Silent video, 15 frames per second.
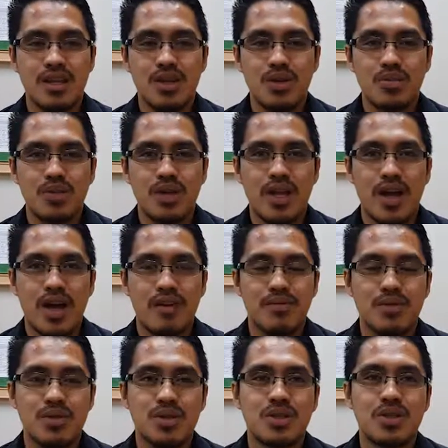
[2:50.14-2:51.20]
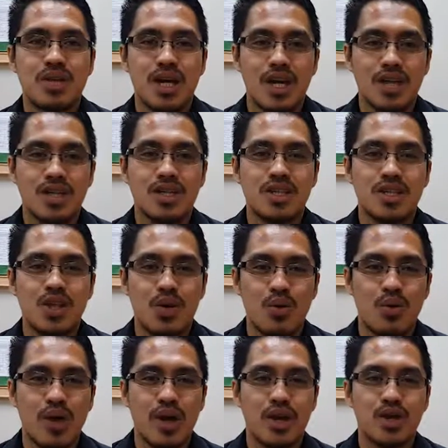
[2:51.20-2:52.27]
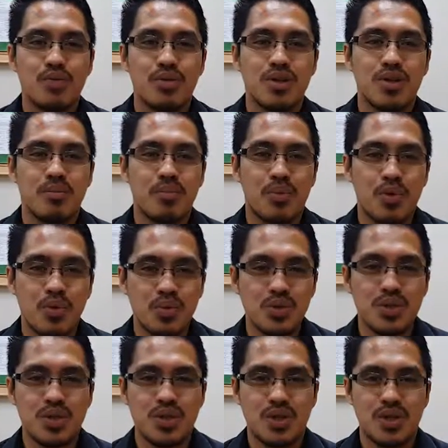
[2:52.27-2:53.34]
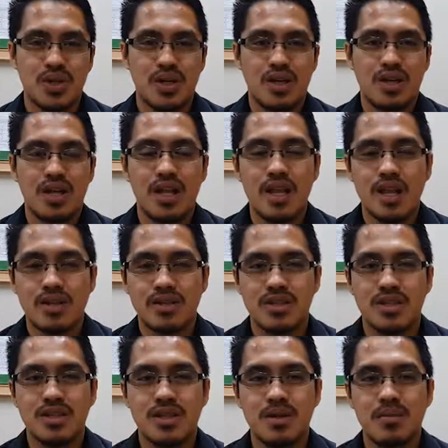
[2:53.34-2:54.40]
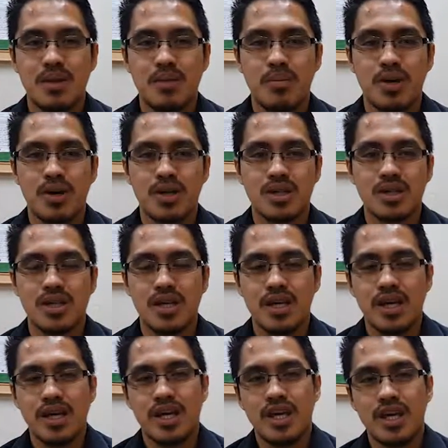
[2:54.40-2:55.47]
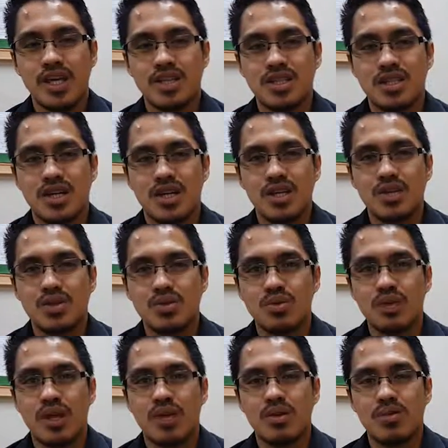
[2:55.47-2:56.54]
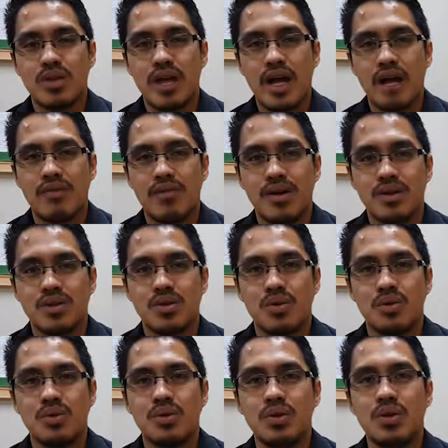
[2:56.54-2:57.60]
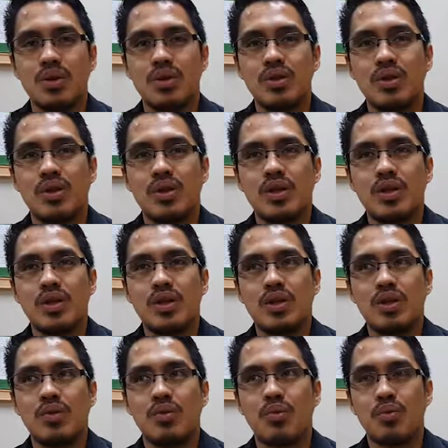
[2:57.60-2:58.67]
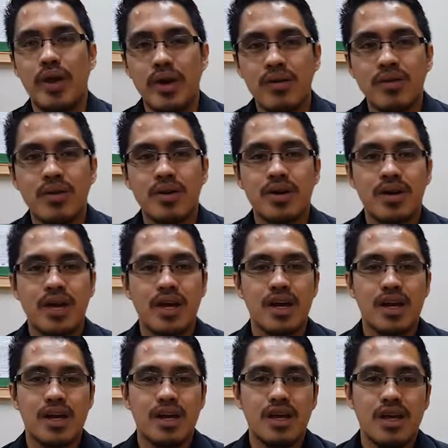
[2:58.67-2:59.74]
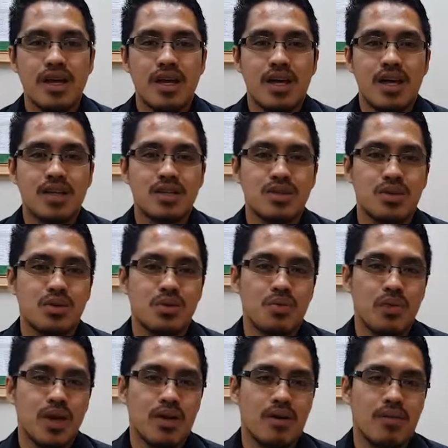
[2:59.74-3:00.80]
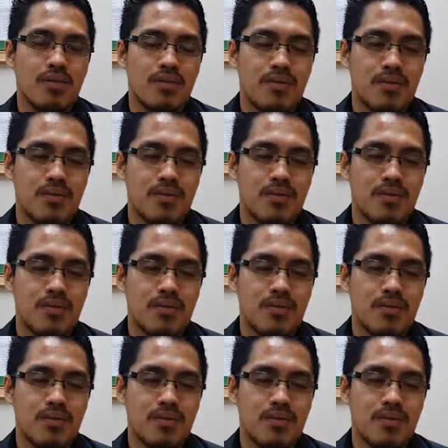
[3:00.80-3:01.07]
you would have to change the way you would approach the lesson, simply because each student would have his own way of learning, his own way of